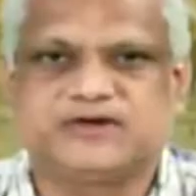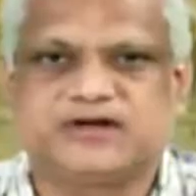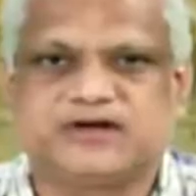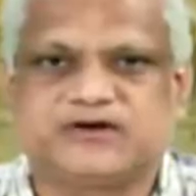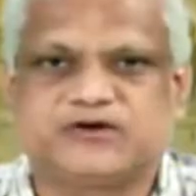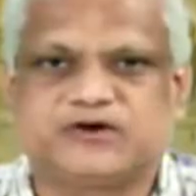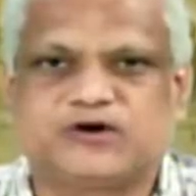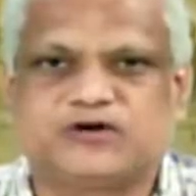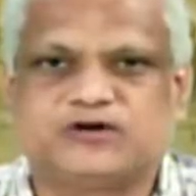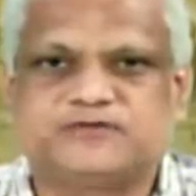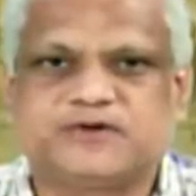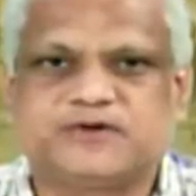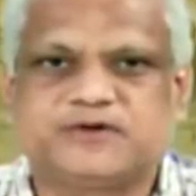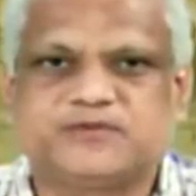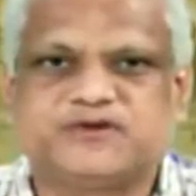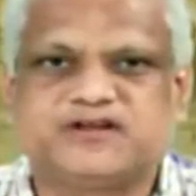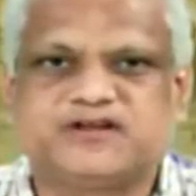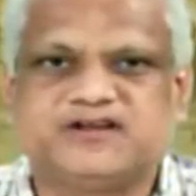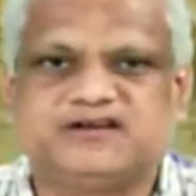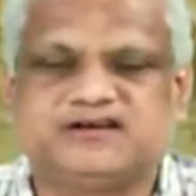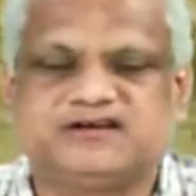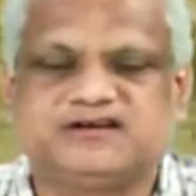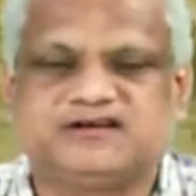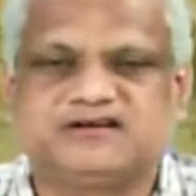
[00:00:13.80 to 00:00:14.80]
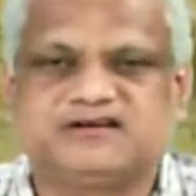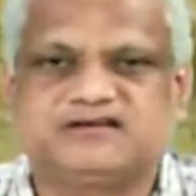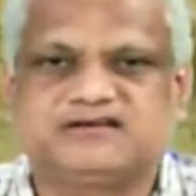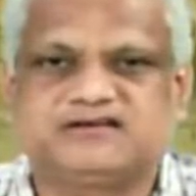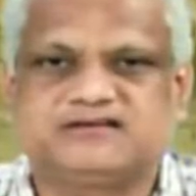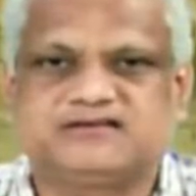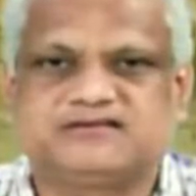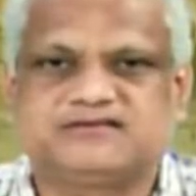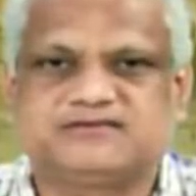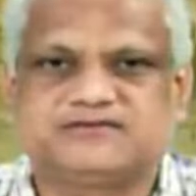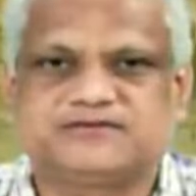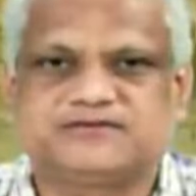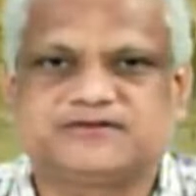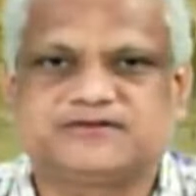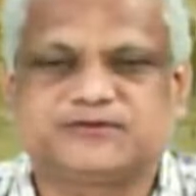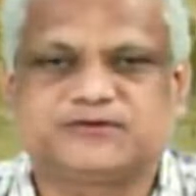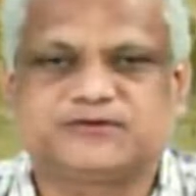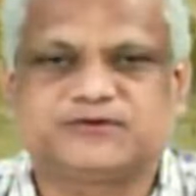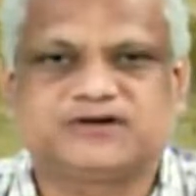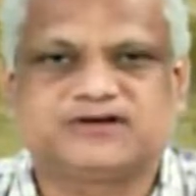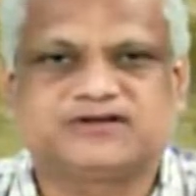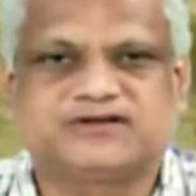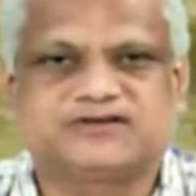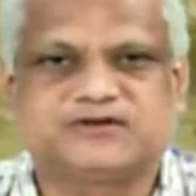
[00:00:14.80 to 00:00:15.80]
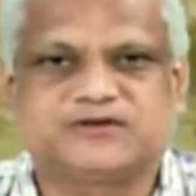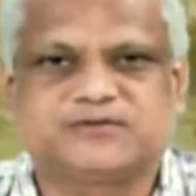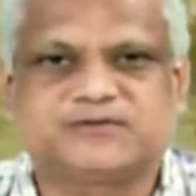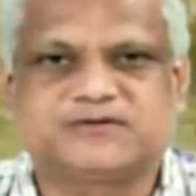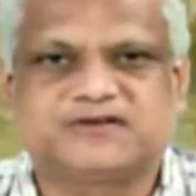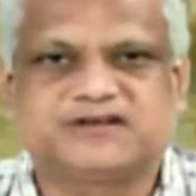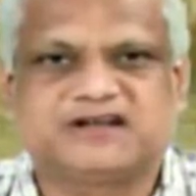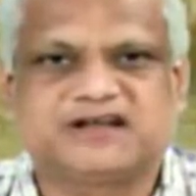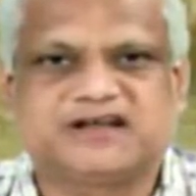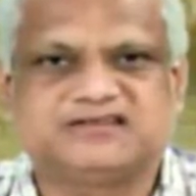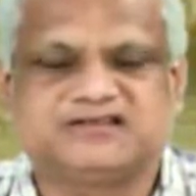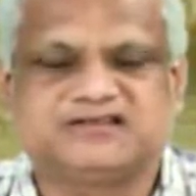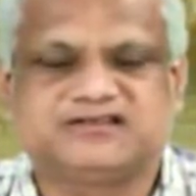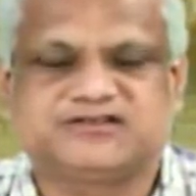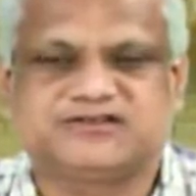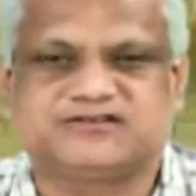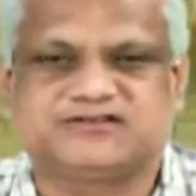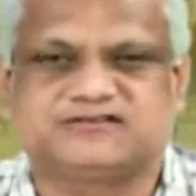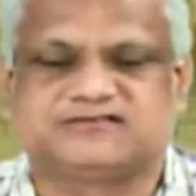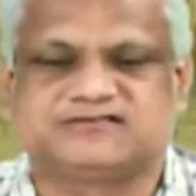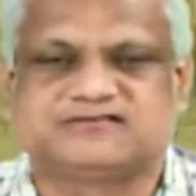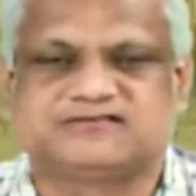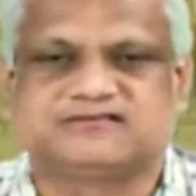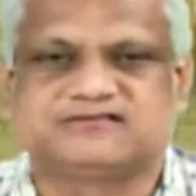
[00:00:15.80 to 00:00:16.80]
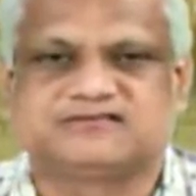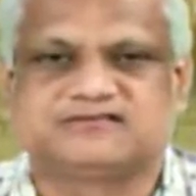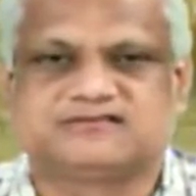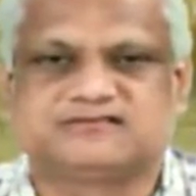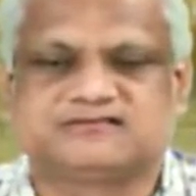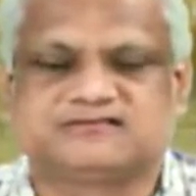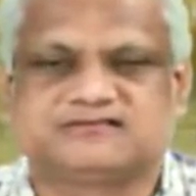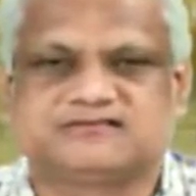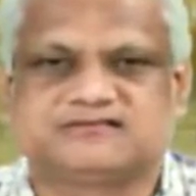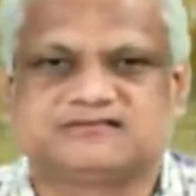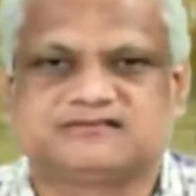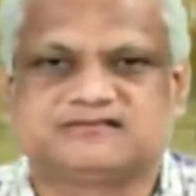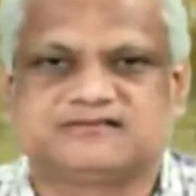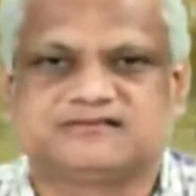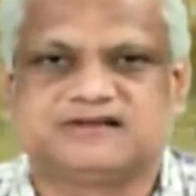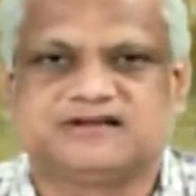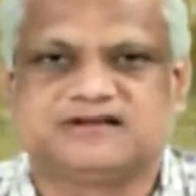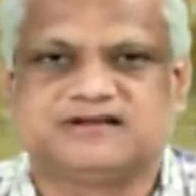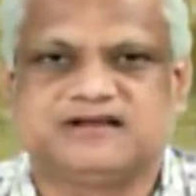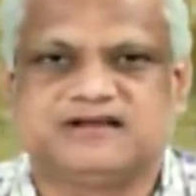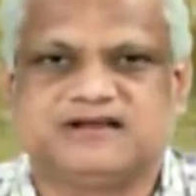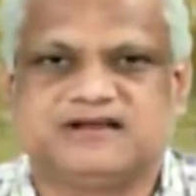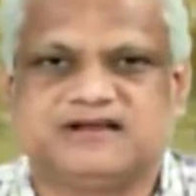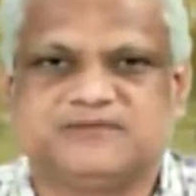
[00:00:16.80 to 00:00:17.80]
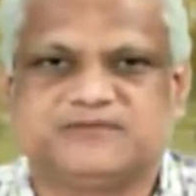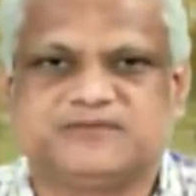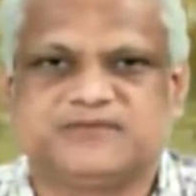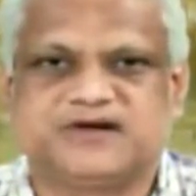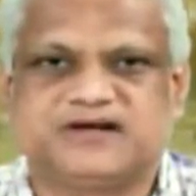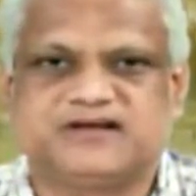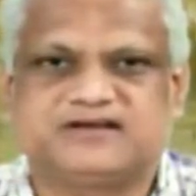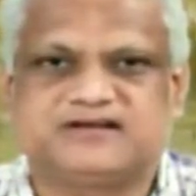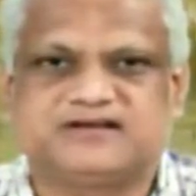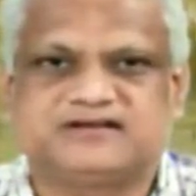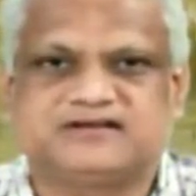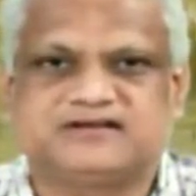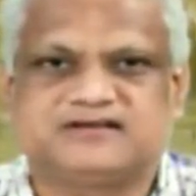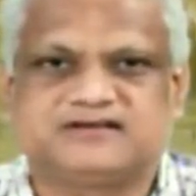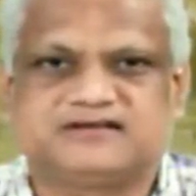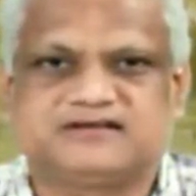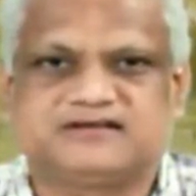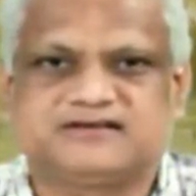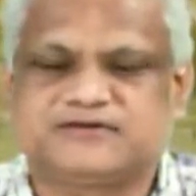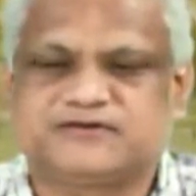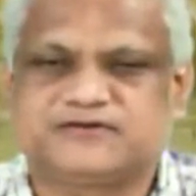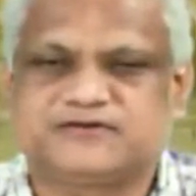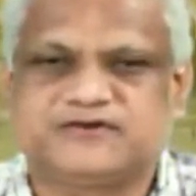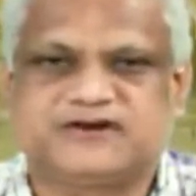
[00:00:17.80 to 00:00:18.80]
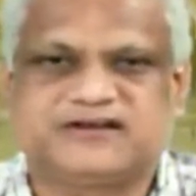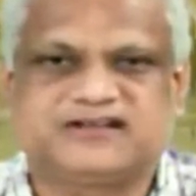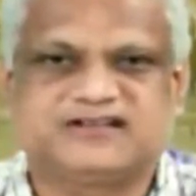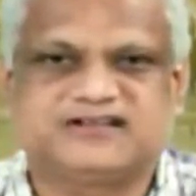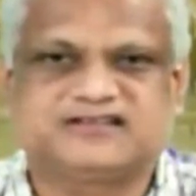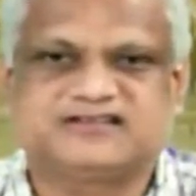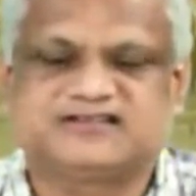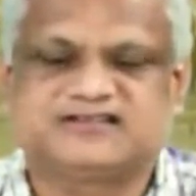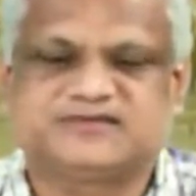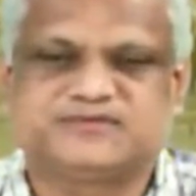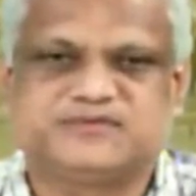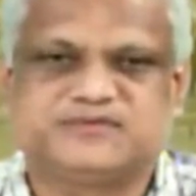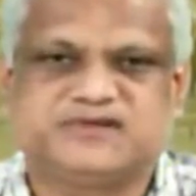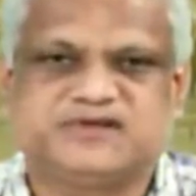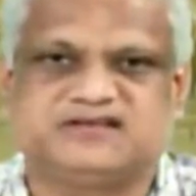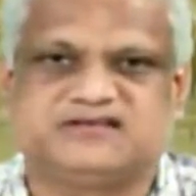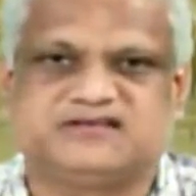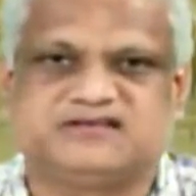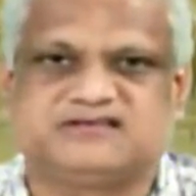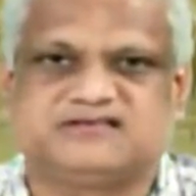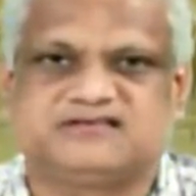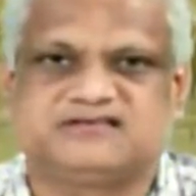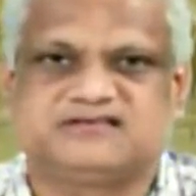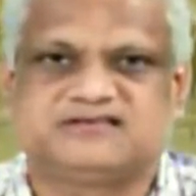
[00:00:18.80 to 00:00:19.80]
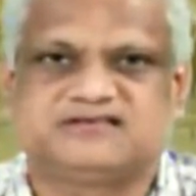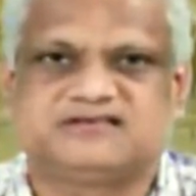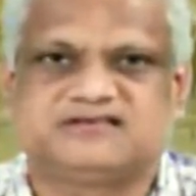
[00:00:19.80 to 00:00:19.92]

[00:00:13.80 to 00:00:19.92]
We are all familiar with the word globalization, but what does it mean?